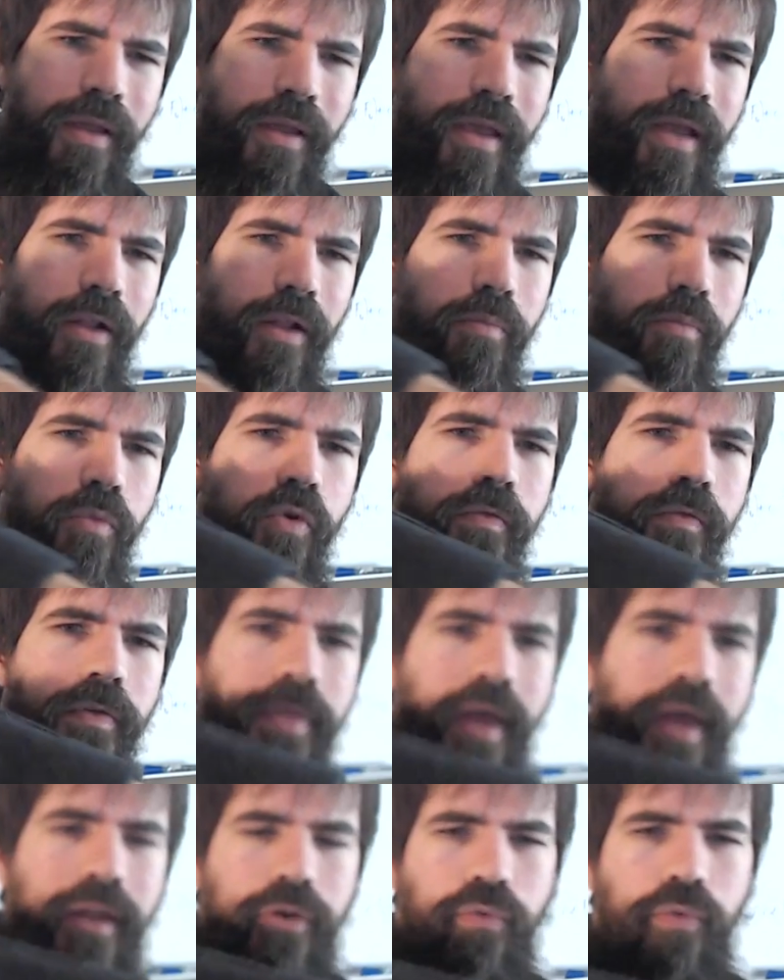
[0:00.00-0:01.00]
move in
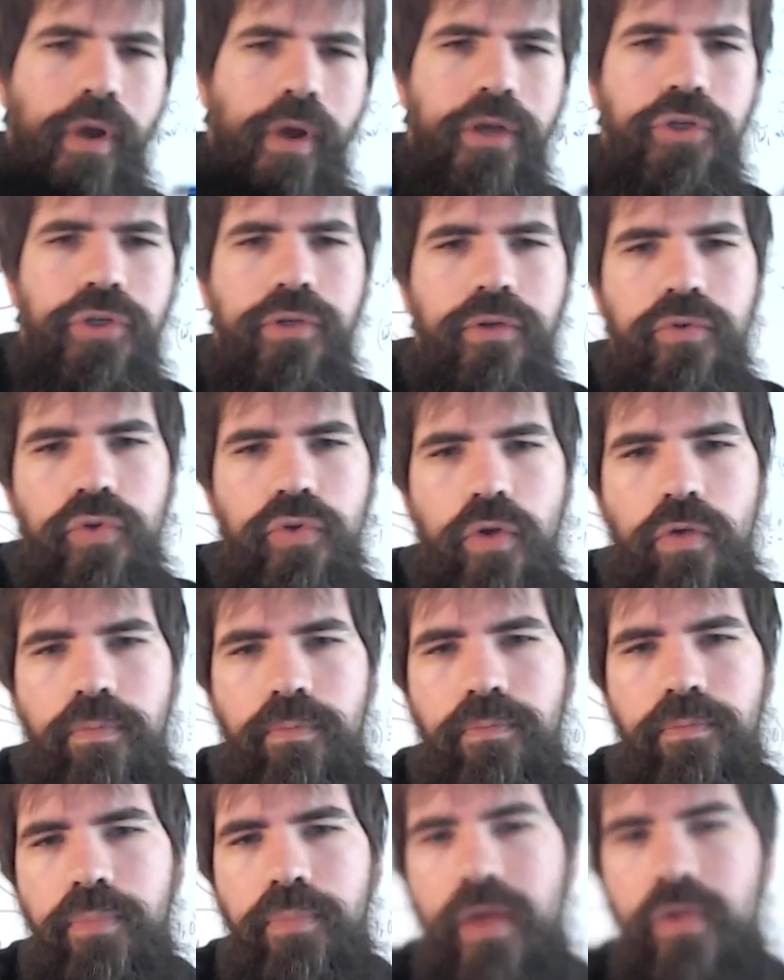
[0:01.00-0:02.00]
that direction
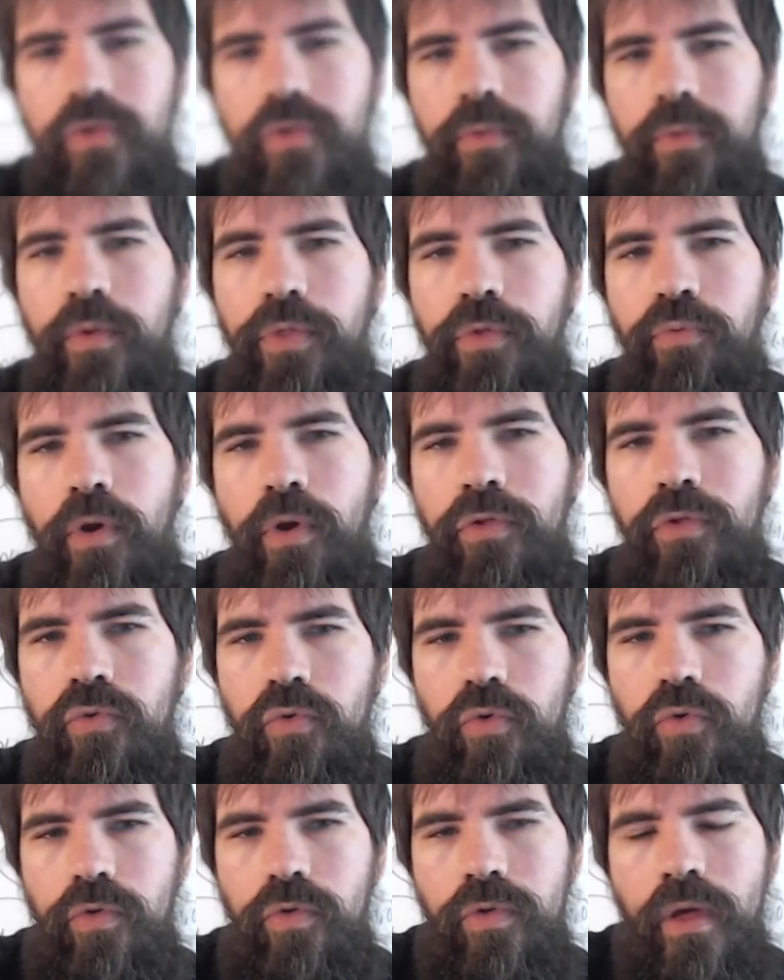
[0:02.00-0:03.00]
just based on the
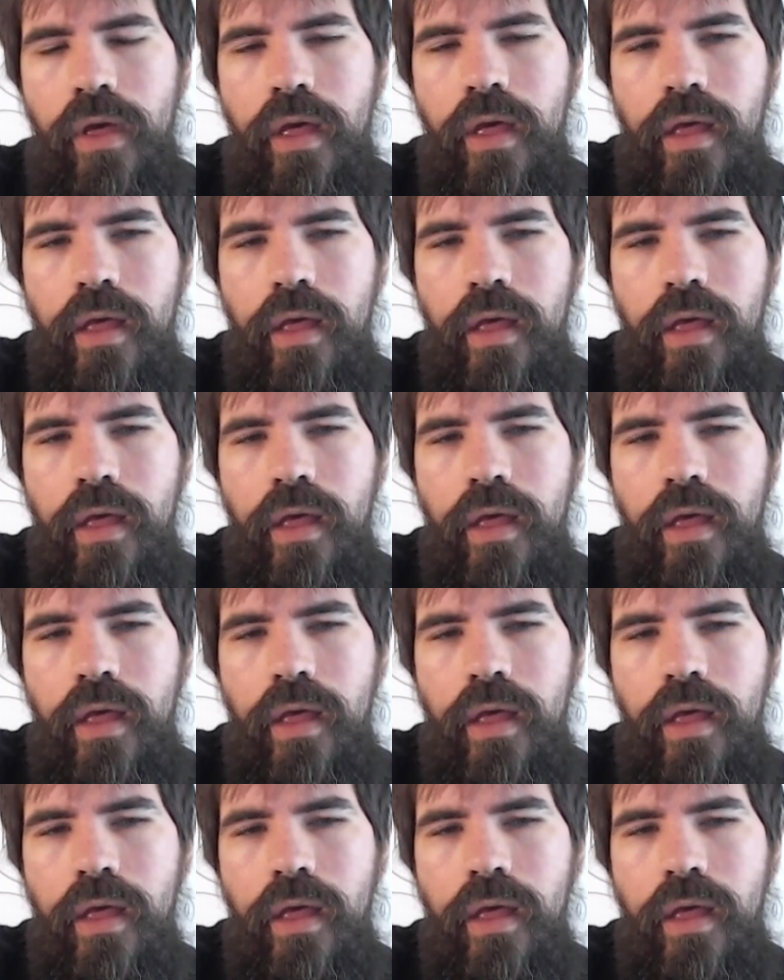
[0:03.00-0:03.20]
thrusters,